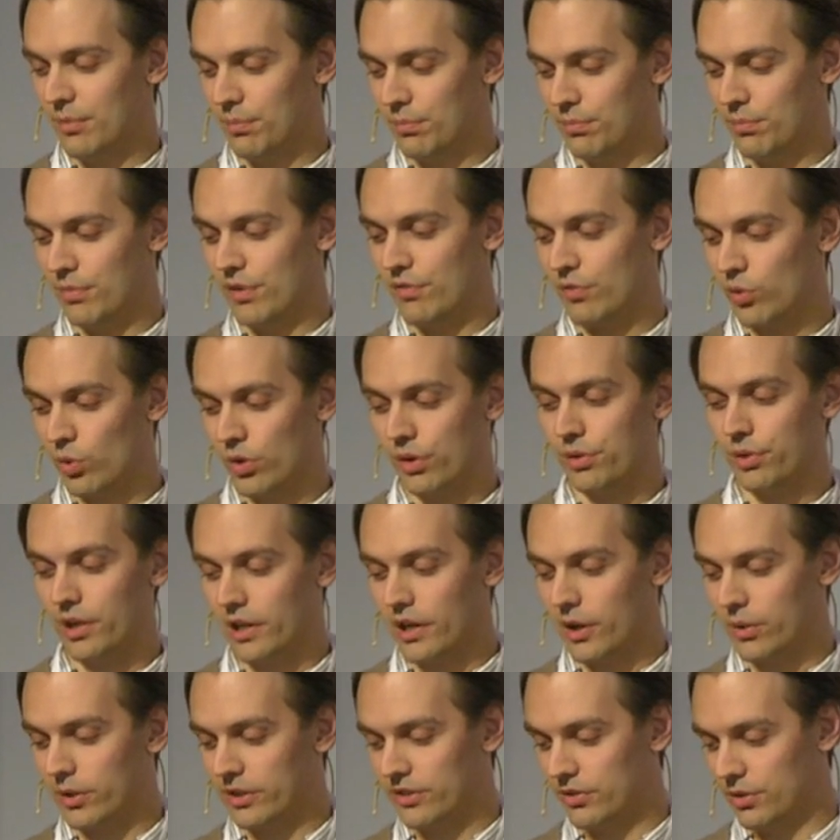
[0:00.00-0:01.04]
before you
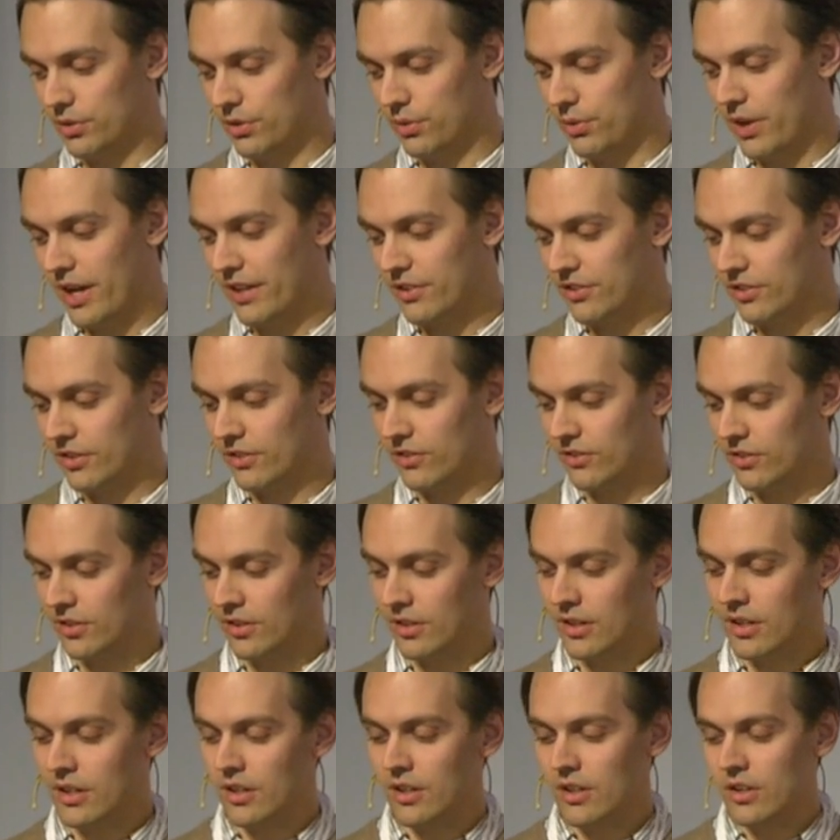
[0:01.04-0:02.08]
allow it to do actions.
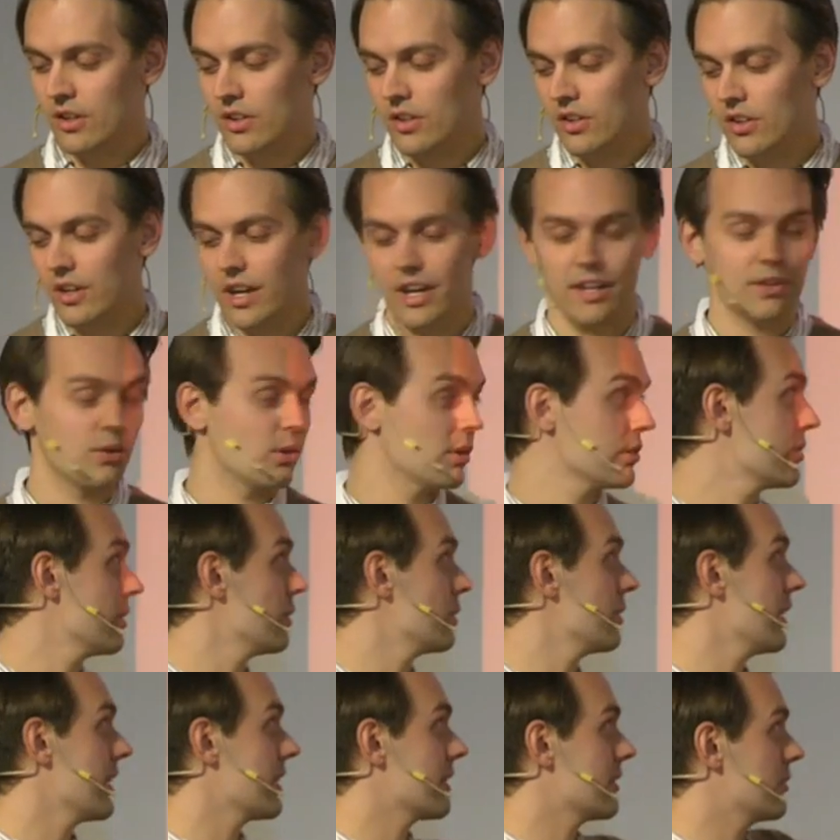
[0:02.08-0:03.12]
And also
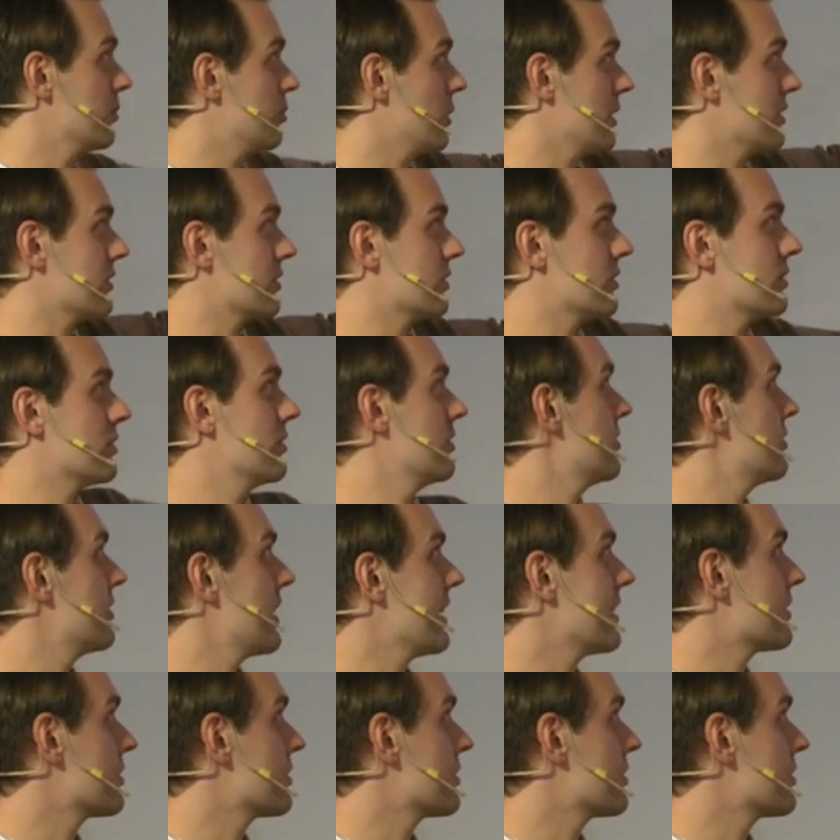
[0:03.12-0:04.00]
like what state